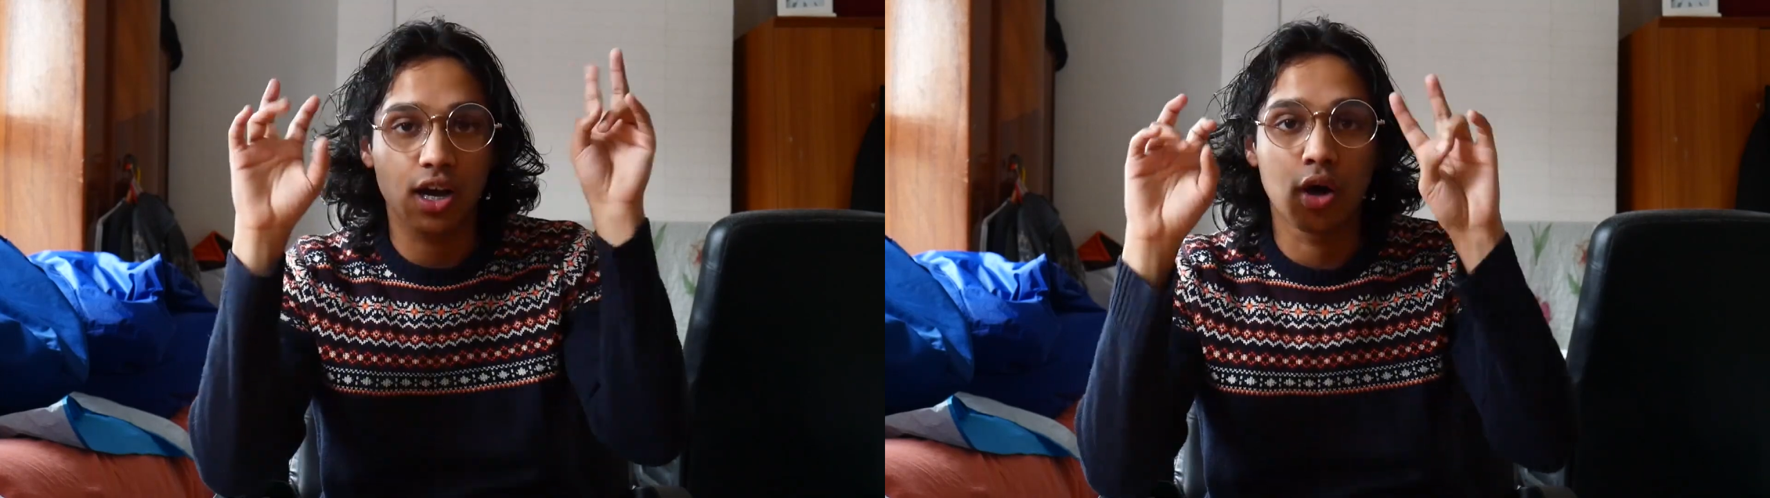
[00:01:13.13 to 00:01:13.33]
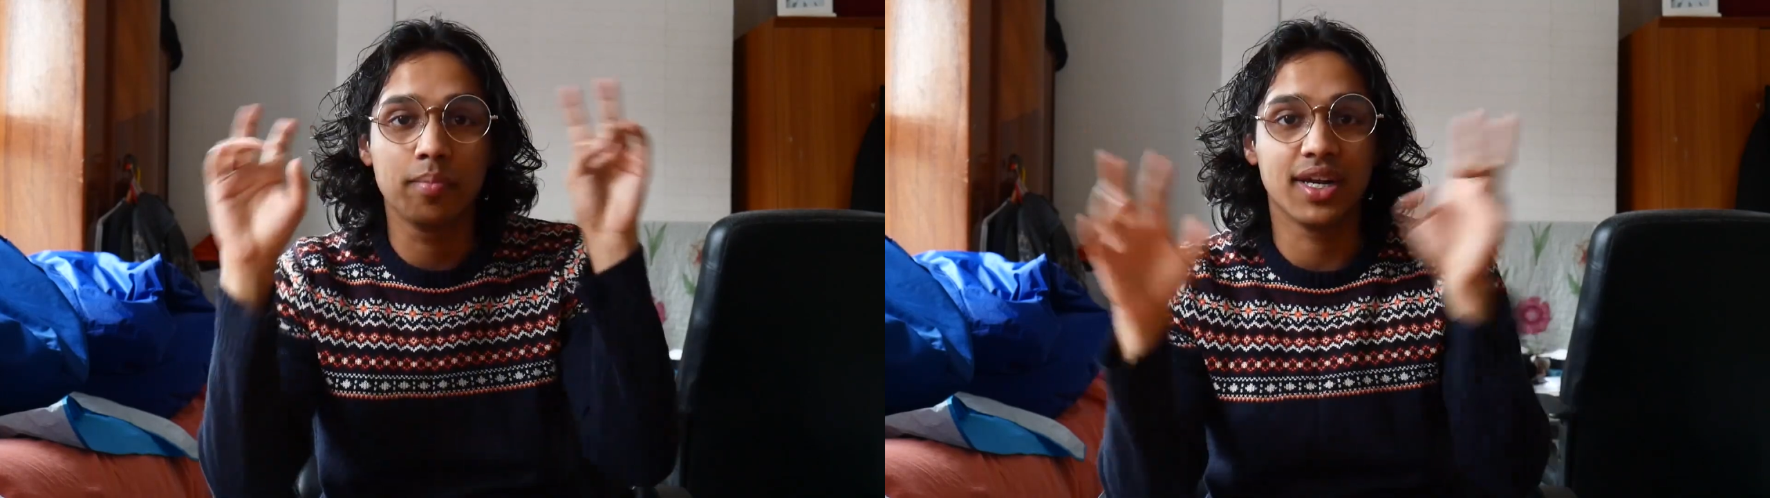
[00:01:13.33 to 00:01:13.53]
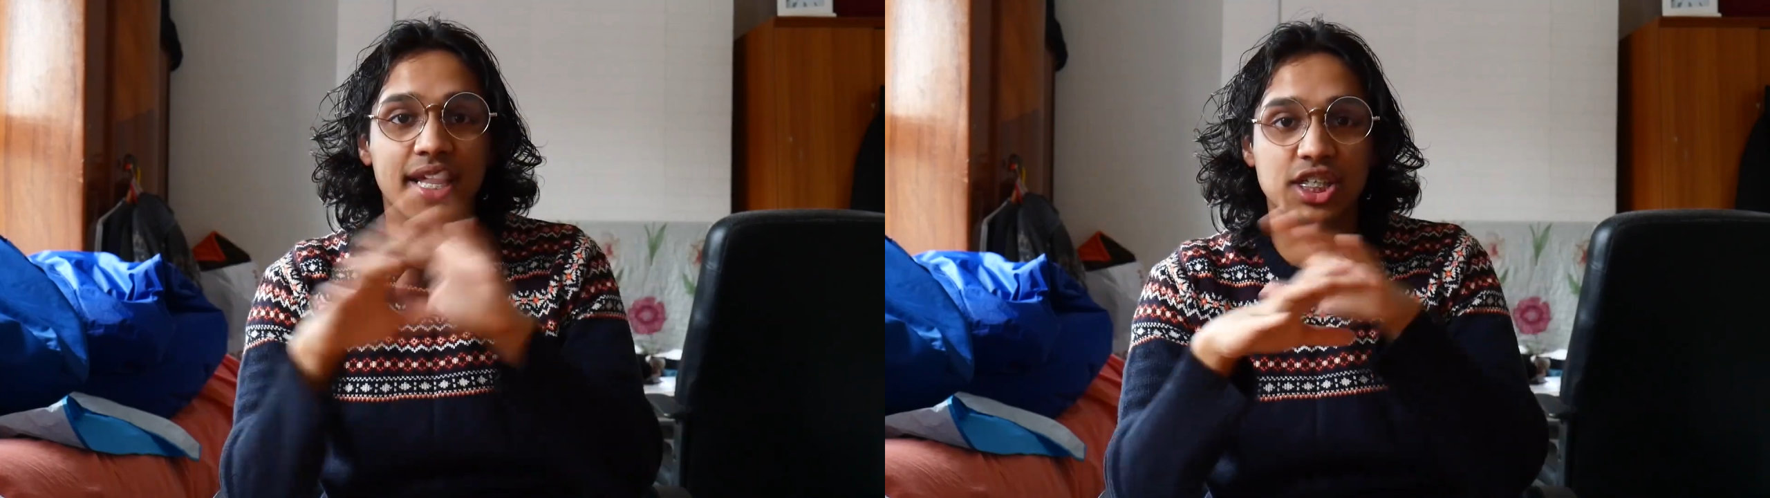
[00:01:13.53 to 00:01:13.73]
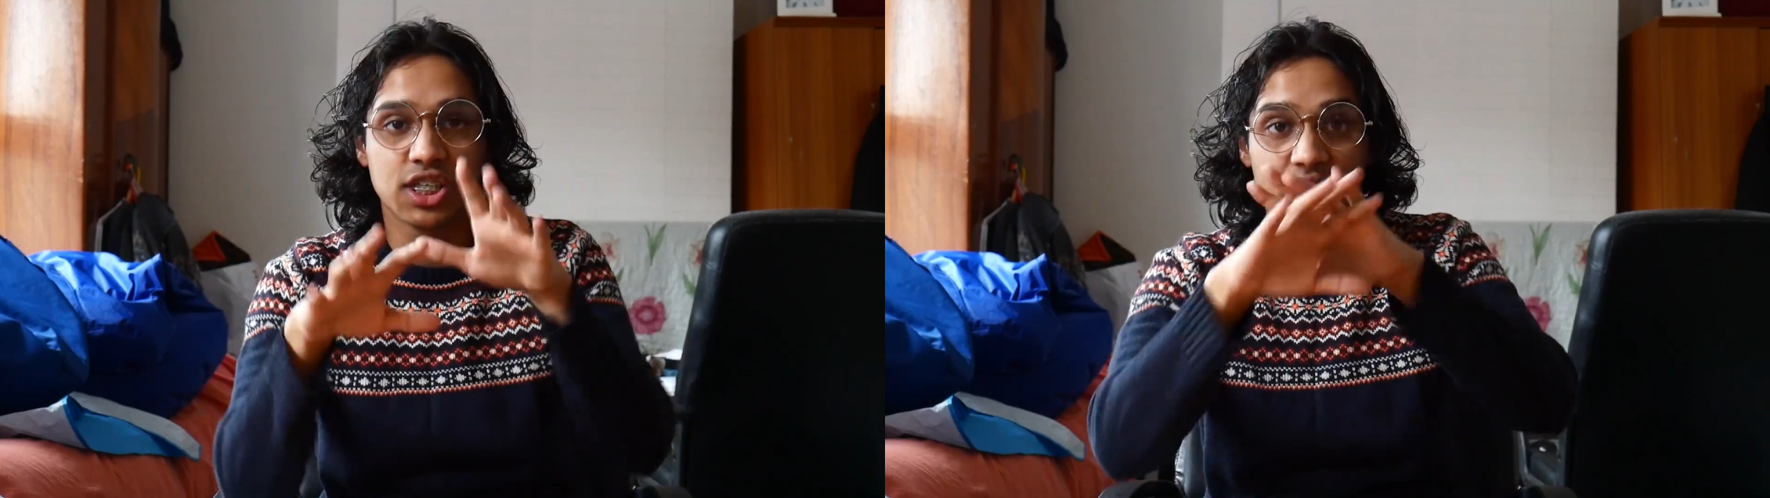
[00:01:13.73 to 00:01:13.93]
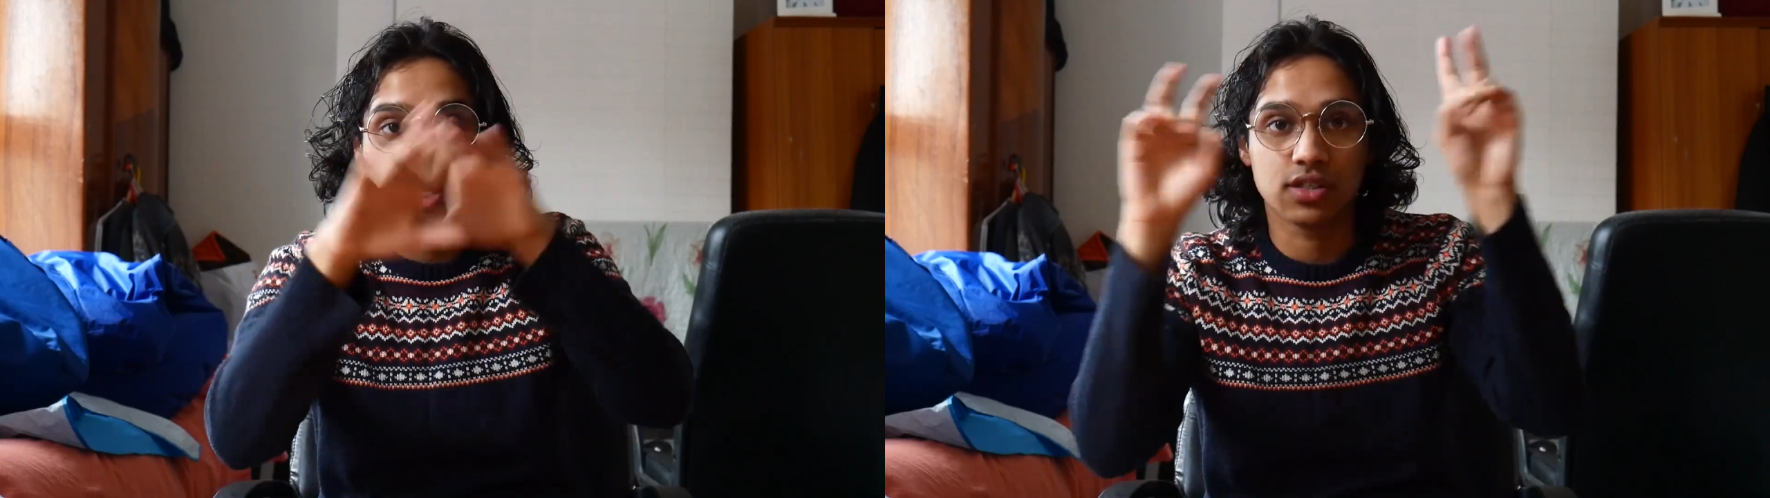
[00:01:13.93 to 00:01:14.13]

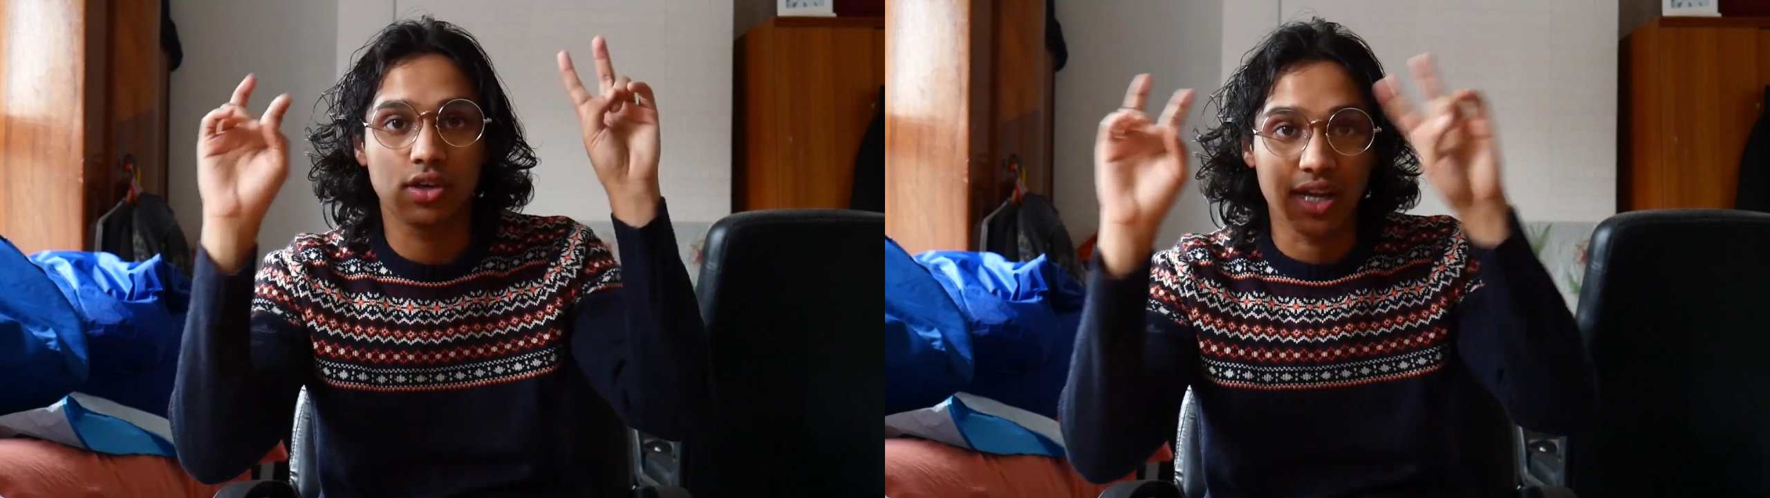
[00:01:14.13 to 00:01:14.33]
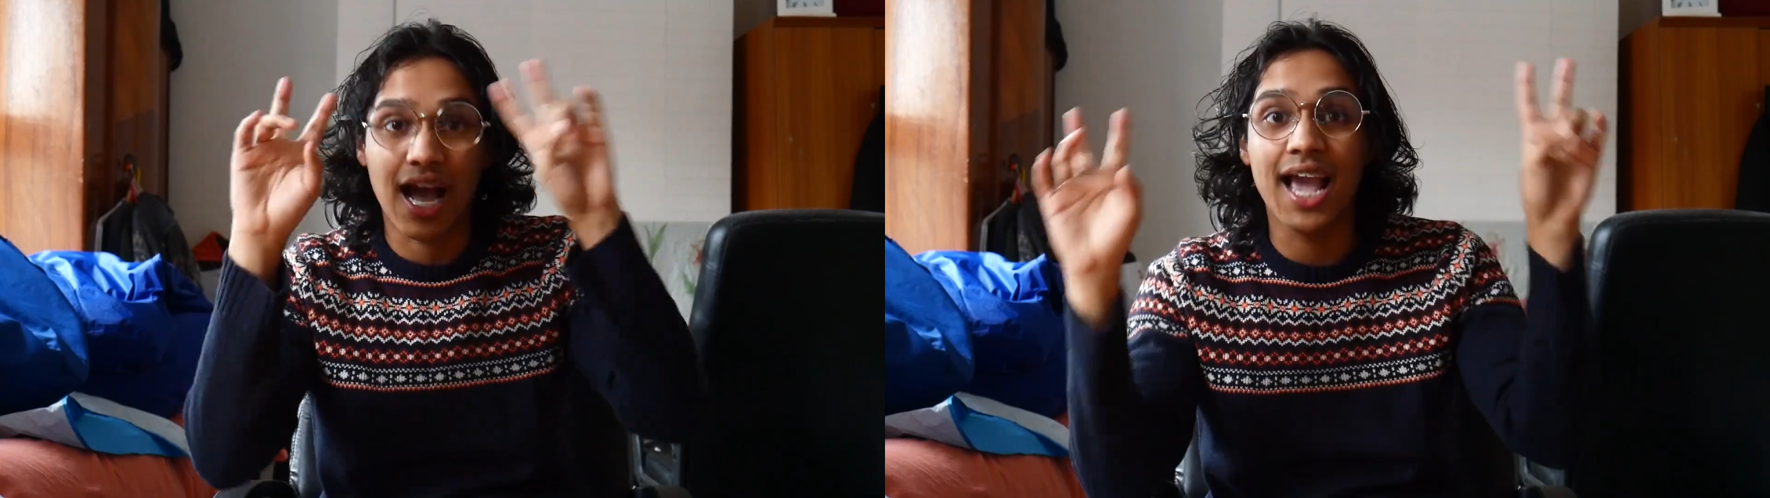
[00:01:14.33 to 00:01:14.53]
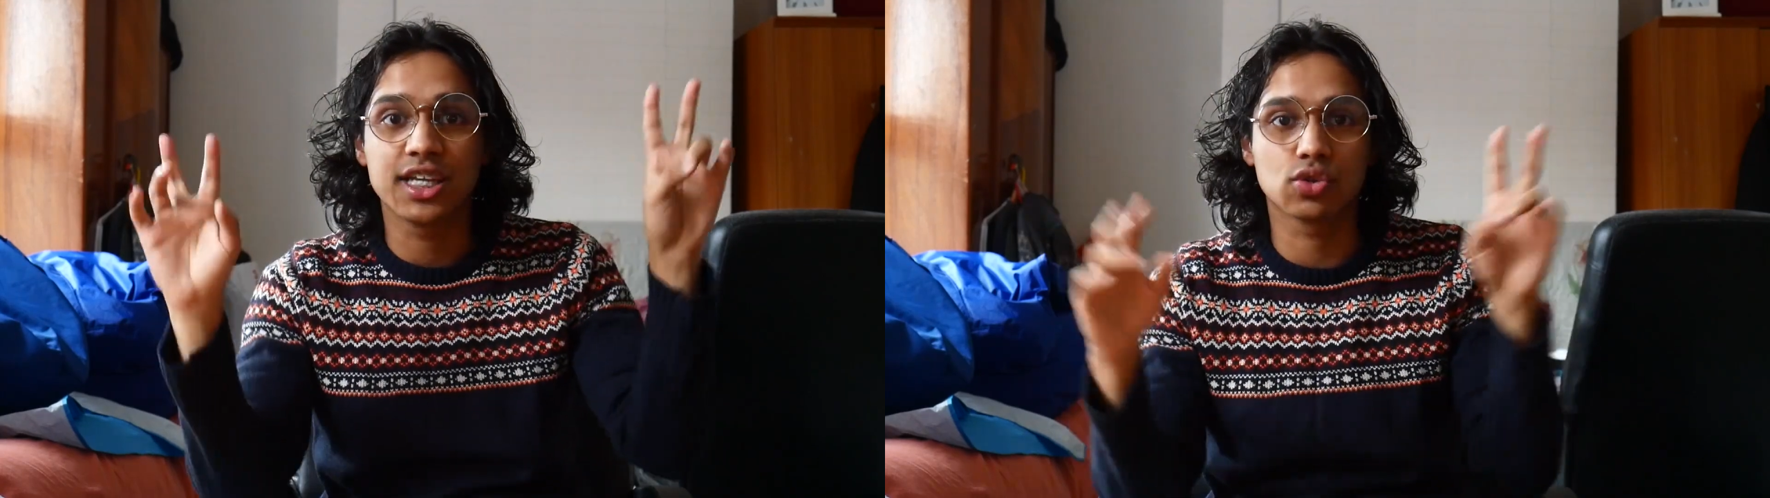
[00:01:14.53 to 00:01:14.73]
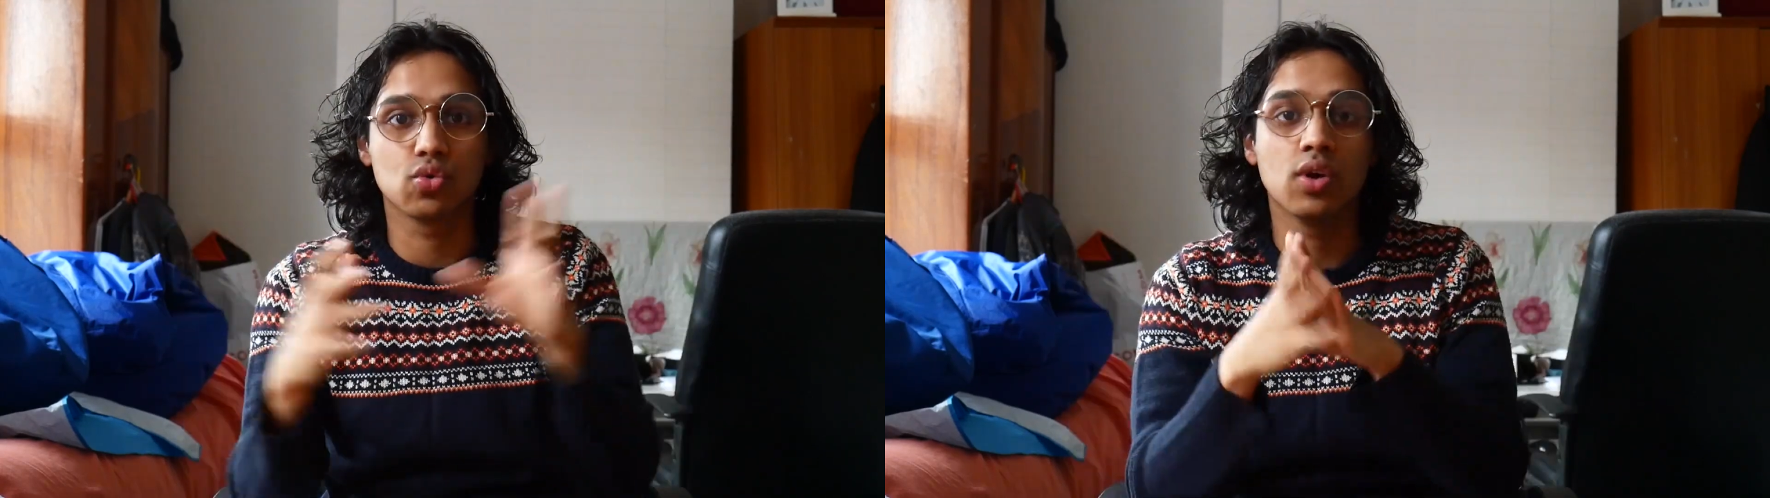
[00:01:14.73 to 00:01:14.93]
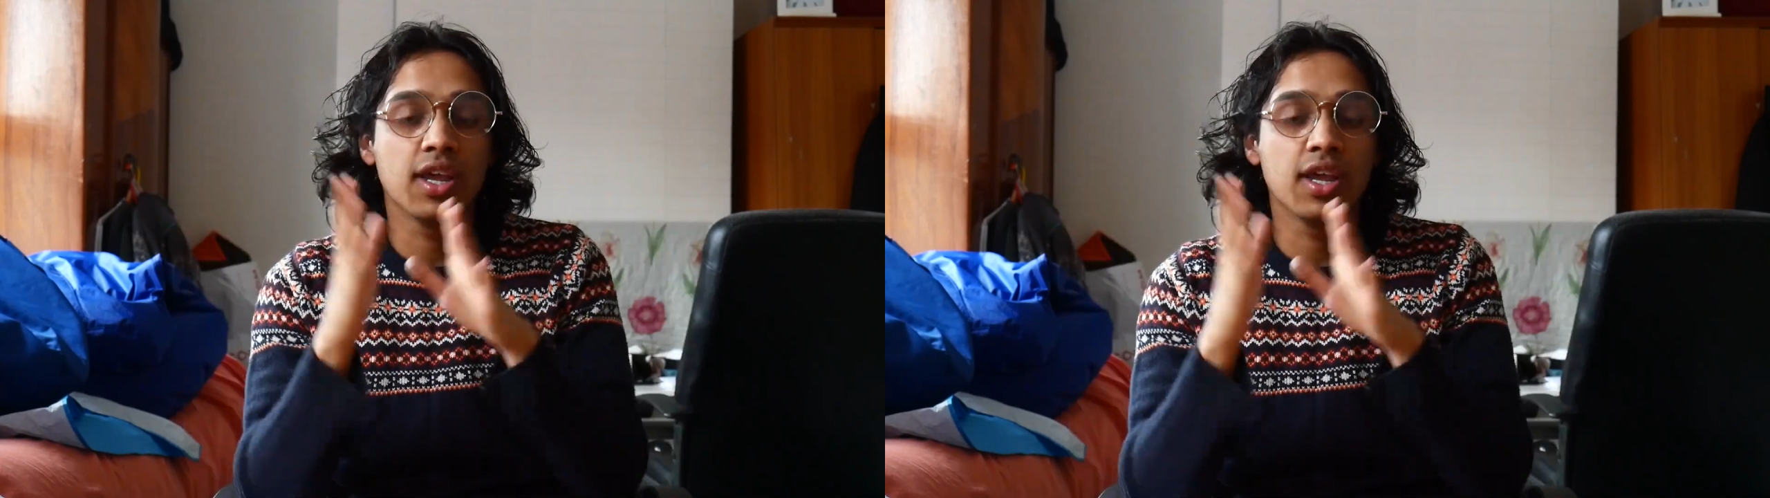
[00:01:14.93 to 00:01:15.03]
compilation and it's in high school.